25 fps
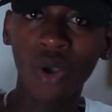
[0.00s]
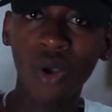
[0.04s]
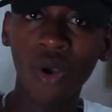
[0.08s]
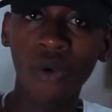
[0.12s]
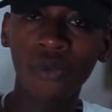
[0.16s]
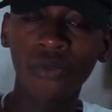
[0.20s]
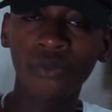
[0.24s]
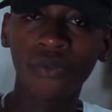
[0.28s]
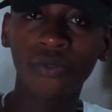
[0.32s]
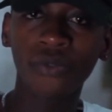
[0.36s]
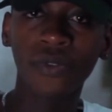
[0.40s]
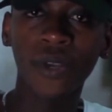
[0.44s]

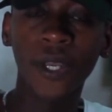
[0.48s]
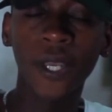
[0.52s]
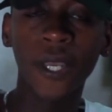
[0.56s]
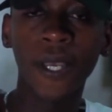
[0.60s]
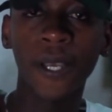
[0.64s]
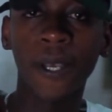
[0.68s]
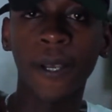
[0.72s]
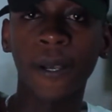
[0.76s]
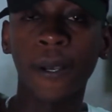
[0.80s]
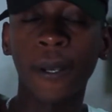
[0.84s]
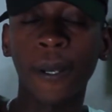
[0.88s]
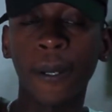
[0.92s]
off
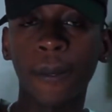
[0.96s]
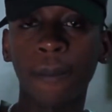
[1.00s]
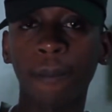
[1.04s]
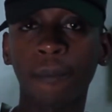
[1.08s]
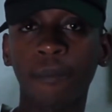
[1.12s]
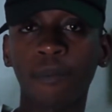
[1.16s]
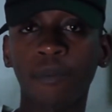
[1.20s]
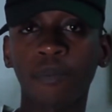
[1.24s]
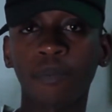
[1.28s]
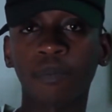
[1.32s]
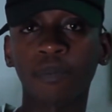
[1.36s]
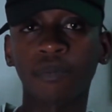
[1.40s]

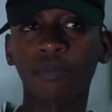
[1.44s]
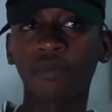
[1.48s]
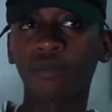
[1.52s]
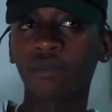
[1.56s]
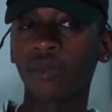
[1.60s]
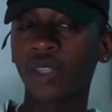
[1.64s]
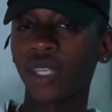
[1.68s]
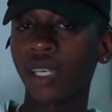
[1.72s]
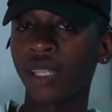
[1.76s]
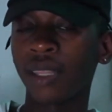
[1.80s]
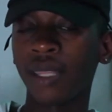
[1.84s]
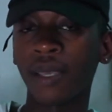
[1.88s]
um
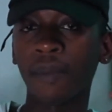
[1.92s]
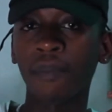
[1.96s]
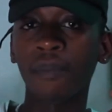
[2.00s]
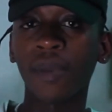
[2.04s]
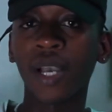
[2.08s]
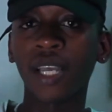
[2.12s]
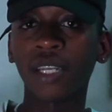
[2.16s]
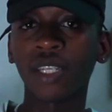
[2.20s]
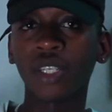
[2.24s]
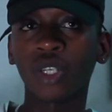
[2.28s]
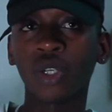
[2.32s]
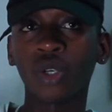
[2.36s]
the
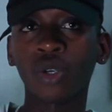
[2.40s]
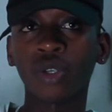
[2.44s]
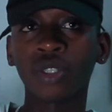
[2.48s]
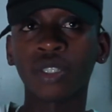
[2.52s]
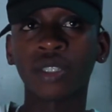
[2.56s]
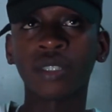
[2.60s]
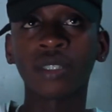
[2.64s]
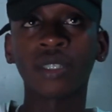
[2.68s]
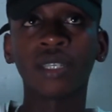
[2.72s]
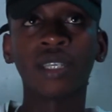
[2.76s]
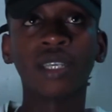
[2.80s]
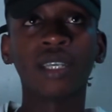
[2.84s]
money,
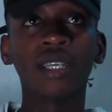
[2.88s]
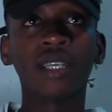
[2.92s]
because